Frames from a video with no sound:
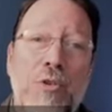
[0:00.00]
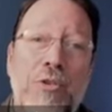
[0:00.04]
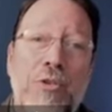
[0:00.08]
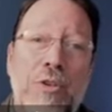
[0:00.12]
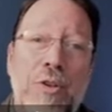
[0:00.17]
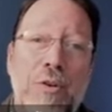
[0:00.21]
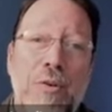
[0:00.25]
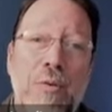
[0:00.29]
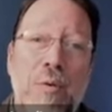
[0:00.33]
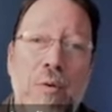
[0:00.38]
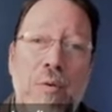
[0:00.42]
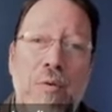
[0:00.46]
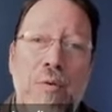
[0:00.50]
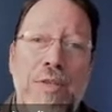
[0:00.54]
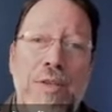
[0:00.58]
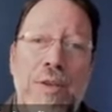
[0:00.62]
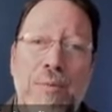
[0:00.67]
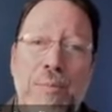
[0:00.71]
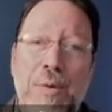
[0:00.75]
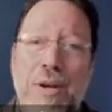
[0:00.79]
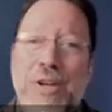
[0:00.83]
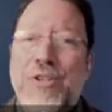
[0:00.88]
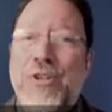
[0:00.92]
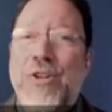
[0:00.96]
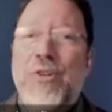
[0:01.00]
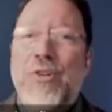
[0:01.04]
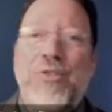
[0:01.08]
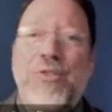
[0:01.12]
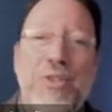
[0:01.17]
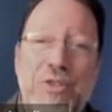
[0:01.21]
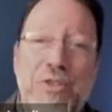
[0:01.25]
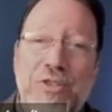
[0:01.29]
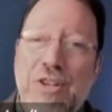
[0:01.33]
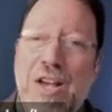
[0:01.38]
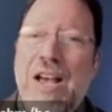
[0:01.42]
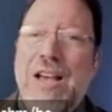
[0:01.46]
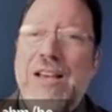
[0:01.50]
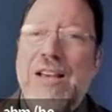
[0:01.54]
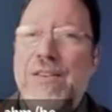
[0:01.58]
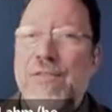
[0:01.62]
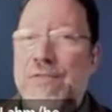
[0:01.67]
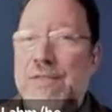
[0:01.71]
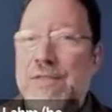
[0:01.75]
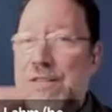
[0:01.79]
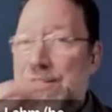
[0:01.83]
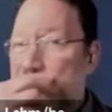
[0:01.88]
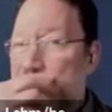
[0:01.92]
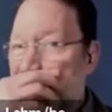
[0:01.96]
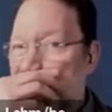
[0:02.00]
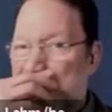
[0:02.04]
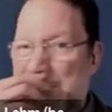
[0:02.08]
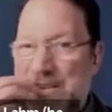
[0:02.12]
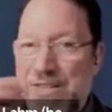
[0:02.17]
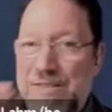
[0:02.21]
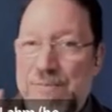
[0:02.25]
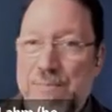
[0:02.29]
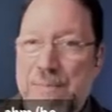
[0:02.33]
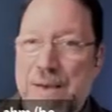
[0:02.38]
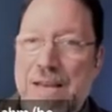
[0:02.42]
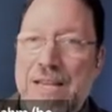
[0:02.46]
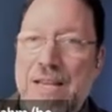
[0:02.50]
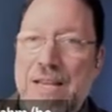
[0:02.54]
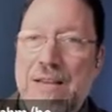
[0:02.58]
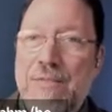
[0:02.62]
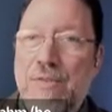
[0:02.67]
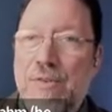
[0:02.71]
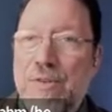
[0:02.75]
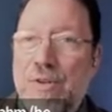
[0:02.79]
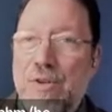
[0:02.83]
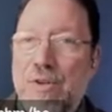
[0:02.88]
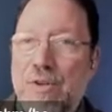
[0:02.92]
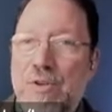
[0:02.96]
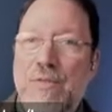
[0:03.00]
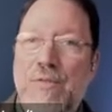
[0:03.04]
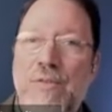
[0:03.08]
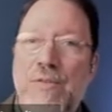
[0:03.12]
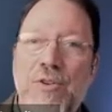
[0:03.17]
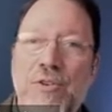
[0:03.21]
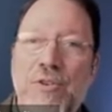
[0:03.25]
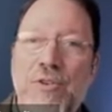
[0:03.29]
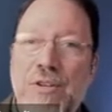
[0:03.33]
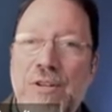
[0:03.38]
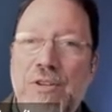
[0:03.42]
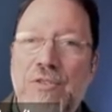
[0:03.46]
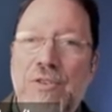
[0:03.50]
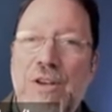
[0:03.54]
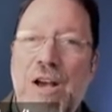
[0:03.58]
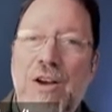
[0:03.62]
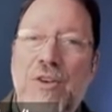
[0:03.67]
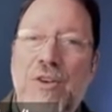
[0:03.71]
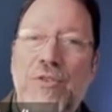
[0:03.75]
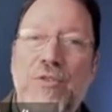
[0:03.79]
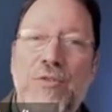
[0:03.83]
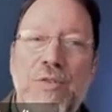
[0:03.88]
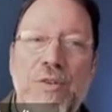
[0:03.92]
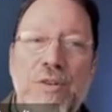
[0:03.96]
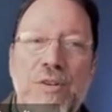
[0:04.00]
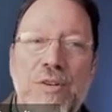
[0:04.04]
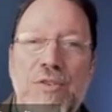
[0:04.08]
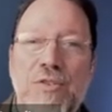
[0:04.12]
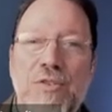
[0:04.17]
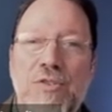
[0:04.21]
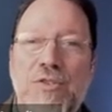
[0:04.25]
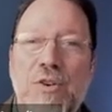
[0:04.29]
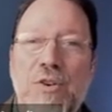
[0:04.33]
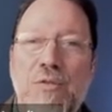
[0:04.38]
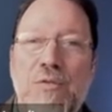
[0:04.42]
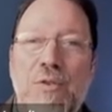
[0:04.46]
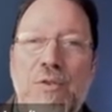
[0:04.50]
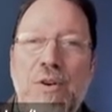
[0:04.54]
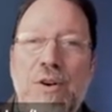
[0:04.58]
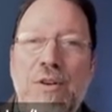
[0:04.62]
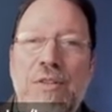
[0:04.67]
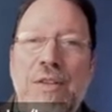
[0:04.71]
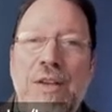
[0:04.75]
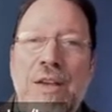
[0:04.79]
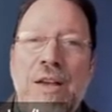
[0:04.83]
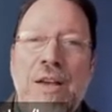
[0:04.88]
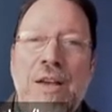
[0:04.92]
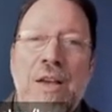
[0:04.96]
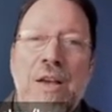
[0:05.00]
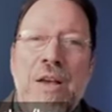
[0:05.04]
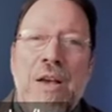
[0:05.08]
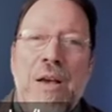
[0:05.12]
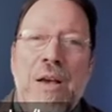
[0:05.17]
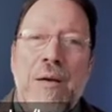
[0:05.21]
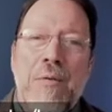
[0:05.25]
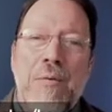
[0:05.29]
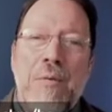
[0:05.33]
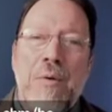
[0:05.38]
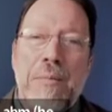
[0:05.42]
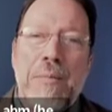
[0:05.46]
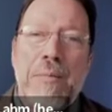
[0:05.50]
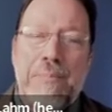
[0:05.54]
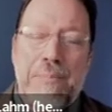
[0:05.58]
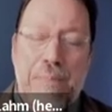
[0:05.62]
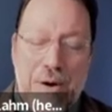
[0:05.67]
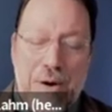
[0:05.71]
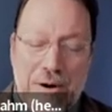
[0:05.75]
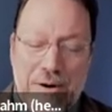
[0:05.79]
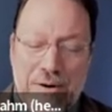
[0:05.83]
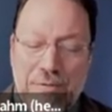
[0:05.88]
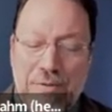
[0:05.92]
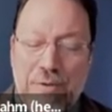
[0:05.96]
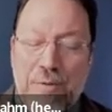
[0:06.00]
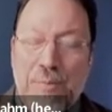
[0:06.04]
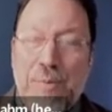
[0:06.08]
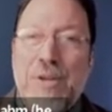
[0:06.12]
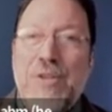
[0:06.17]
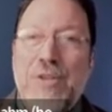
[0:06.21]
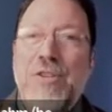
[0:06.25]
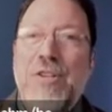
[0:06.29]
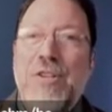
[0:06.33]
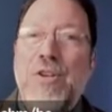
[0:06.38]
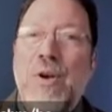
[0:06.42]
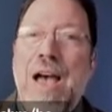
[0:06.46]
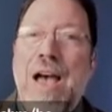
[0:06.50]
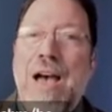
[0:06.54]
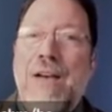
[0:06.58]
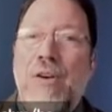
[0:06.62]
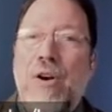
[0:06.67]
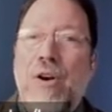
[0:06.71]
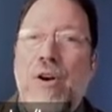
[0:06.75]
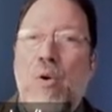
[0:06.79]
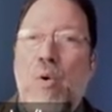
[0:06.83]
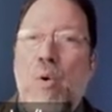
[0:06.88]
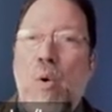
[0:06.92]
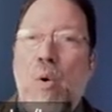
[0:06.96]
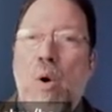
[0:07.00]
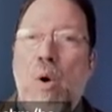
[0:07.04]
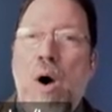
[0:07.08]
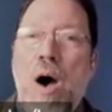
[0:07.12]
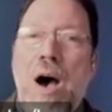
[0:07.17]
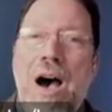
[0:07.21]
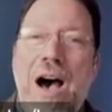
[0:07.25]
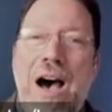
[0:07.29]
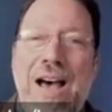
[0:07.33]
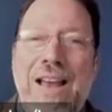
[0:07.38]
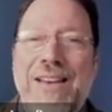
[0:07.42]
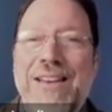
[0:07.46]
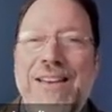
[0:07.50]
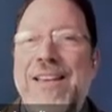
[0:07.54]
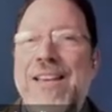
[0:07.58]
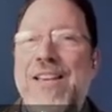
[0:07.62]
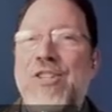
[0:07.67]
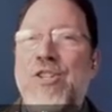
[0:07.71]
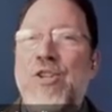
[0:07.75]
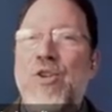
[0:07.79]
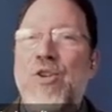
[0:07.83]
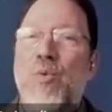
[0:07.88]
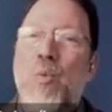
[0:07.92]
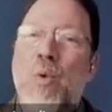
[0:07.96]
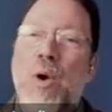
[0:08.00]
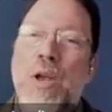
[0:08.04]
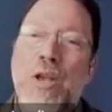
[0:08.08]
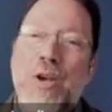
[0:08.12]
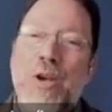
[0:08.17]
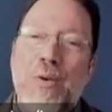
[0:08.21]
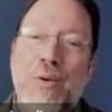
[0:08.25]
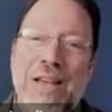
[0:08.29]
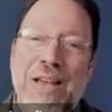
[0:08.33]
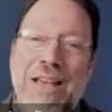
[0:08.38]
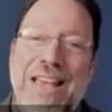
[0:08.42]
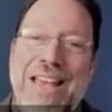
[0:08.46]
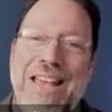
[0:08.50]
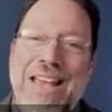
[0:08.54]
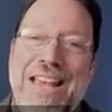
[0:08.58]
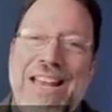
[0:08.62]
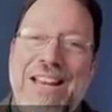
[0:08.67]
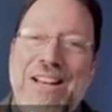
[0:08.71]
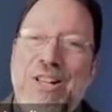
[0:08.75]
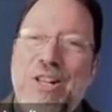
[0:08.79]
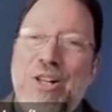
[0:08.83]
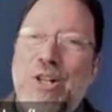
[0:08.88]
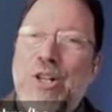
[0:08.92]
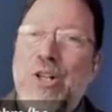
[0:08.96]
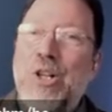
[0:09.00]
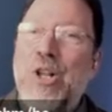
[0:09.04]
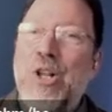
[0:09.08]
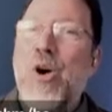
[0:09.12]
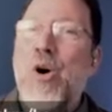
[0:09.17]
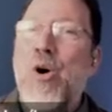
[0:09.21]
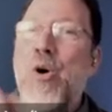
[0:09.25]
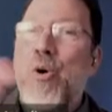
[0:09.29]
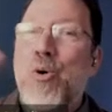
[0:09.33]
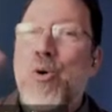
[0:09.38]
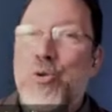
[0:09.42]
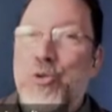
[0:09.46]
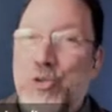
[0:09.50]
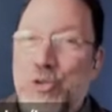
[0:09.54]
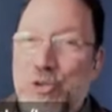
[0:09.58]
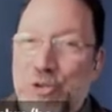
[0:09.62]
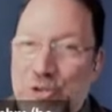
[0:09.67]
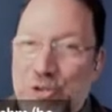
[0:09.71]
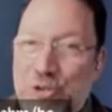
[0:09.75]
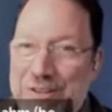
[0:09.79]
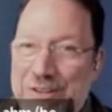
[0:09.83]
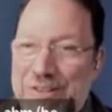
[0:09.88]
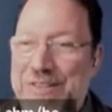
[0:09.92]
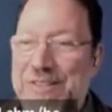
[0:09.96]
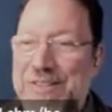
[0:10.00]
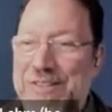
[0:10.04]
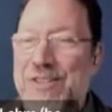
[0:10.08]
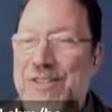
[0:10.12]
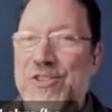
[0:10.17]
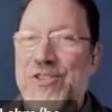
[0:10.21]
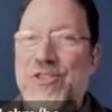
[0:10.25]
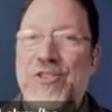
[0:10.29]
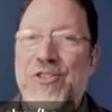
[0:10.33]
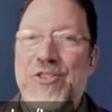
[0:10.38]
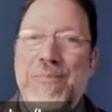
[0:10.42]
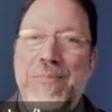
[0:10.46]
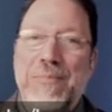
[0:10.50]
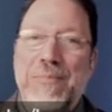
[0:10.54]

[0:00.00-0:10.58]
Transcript: that the original design of these medieval universities, Oxford and so forth, part of the reason you have a quad is you want to enclose this